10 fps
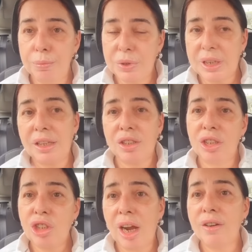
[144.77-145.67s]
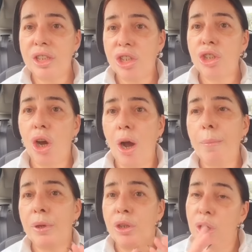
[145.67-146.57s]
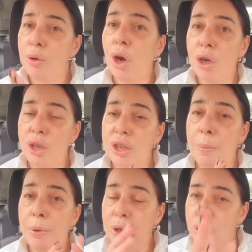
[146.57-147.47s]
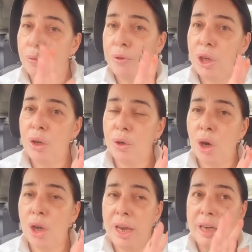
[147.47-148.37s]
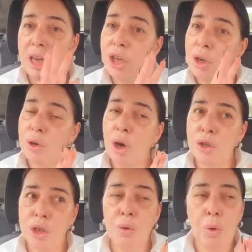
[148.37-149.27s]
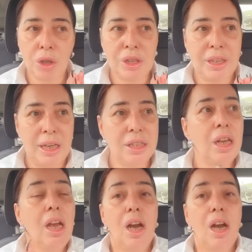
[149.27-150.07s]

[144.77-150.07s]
send to the charity shop, and you guys, I put it up for you guys, any of you guys who wanted it.